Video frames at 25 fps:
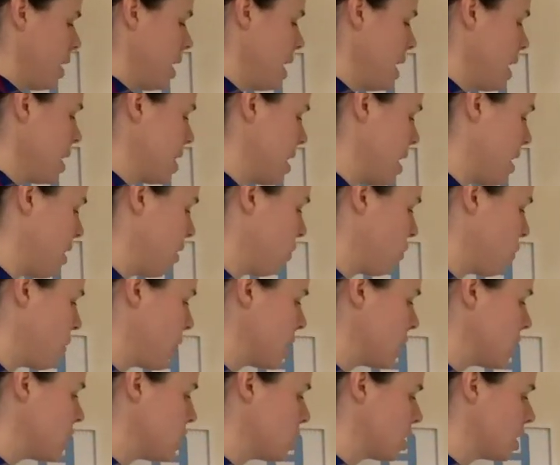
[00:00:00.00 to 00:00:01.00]
Now, if we
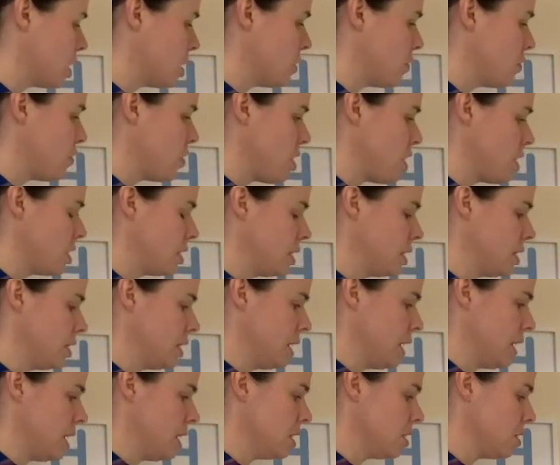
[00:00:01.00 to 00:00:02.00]
look at the
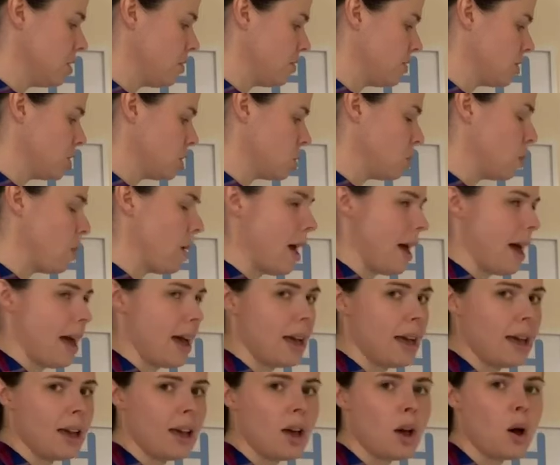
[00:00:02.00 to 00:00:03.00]
vertices of a
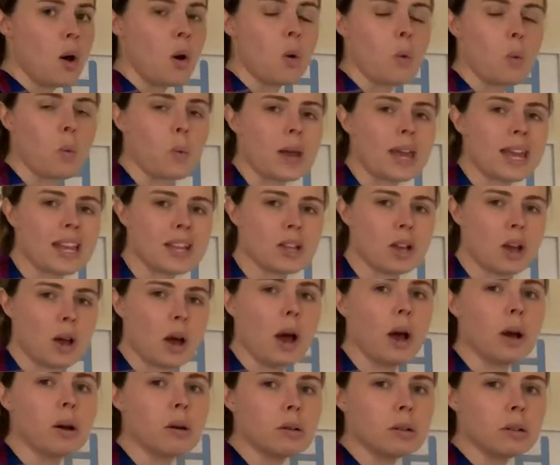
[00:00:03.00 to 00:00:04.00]
square, we
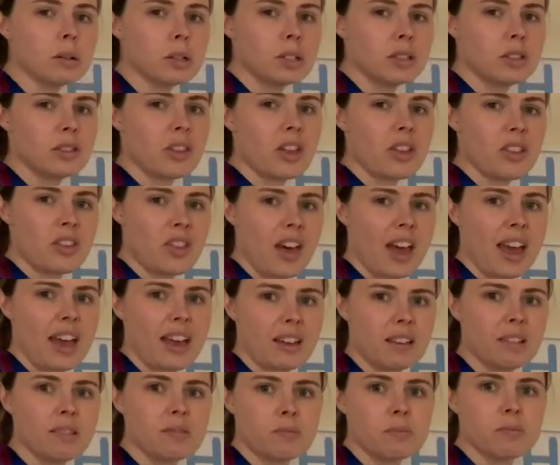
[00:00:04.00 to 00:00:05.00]
know that
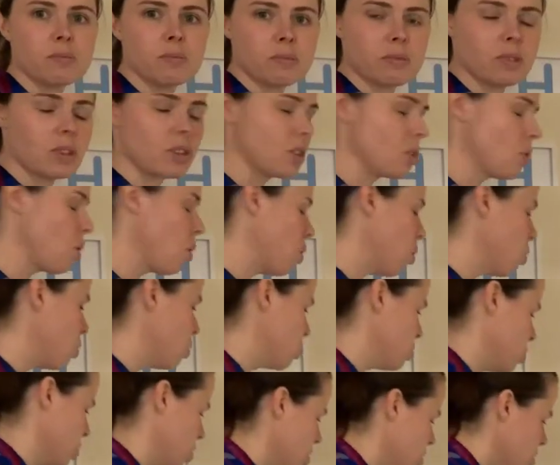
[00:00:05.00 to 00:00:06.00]
the
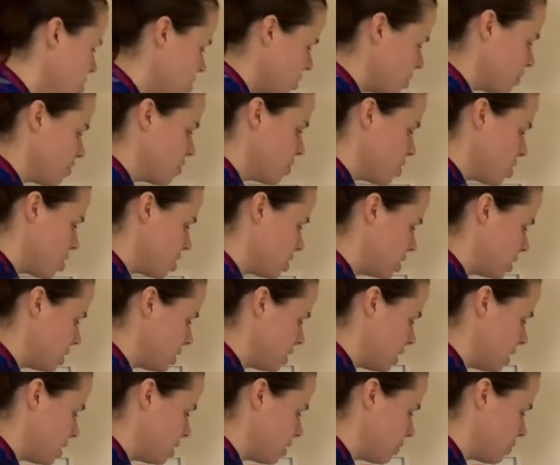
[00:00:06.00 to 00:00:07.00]
corner, the
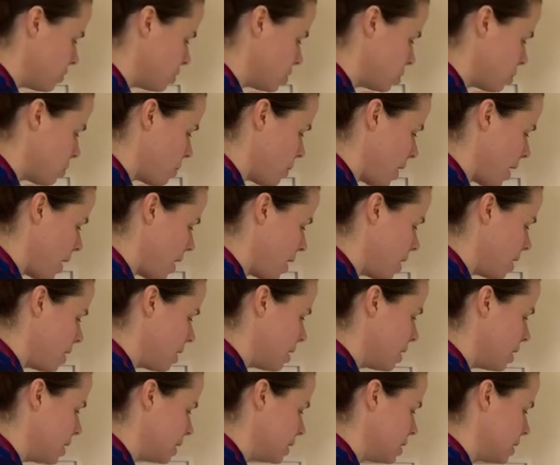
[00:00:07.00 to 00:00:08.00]
vertices of a square,
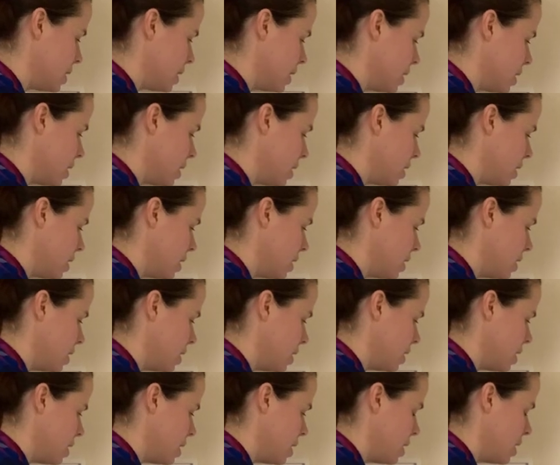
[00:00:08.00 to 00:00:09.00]
is
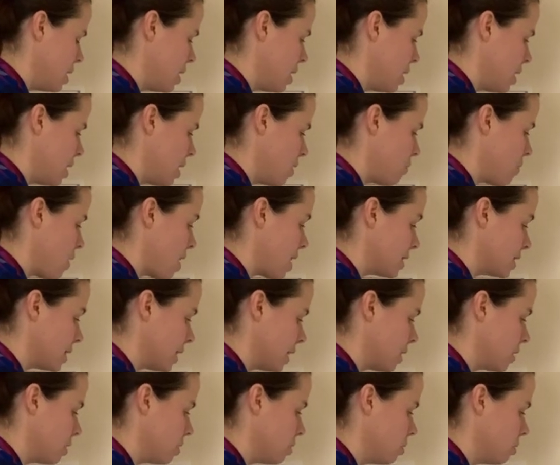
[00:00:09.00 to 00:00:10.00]
a right
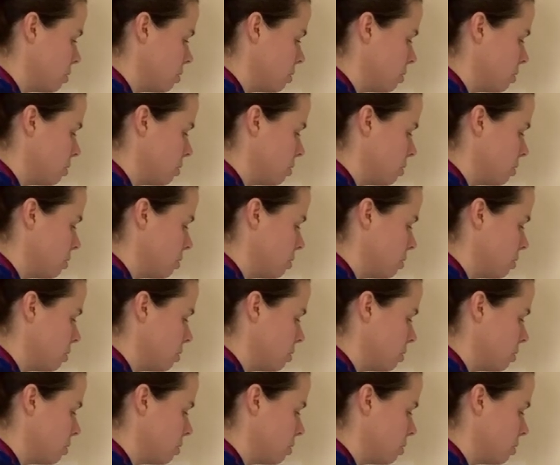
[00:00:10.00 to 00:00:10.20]
angle.